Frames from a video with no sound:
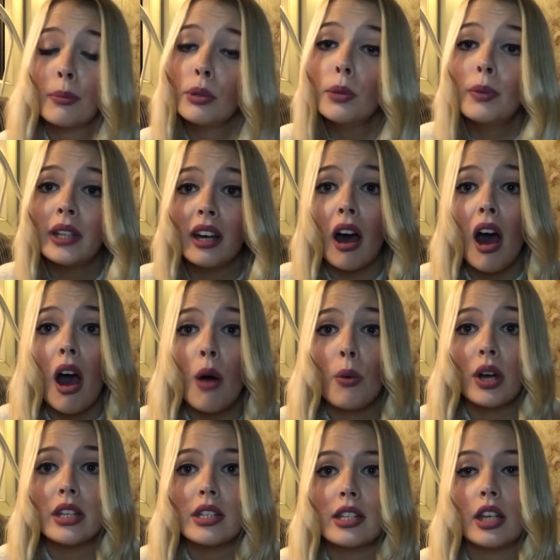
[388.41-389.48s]
there probably are
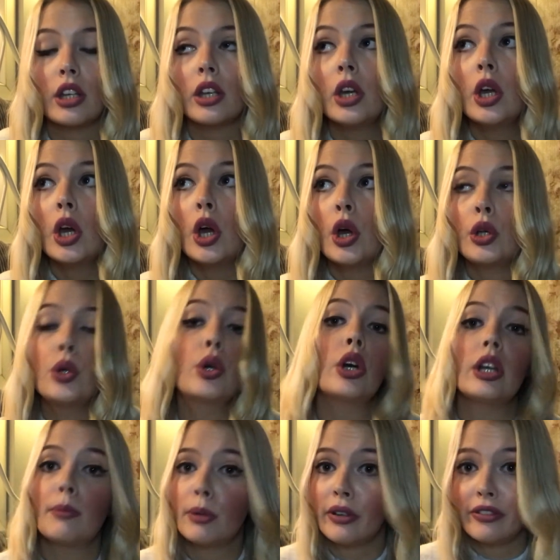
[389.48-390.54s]
ones that you're
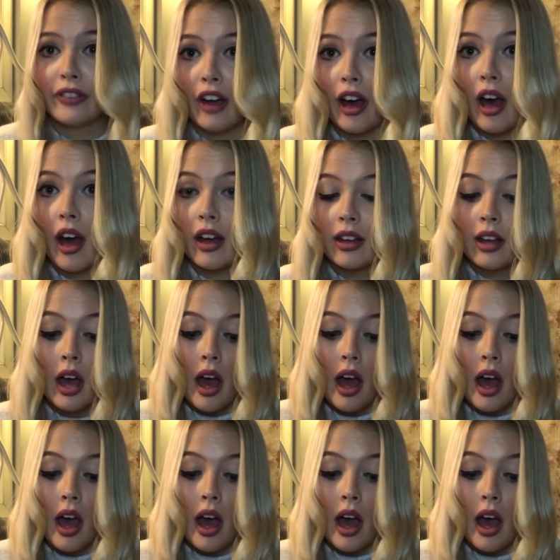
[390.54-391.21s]
going to prefer.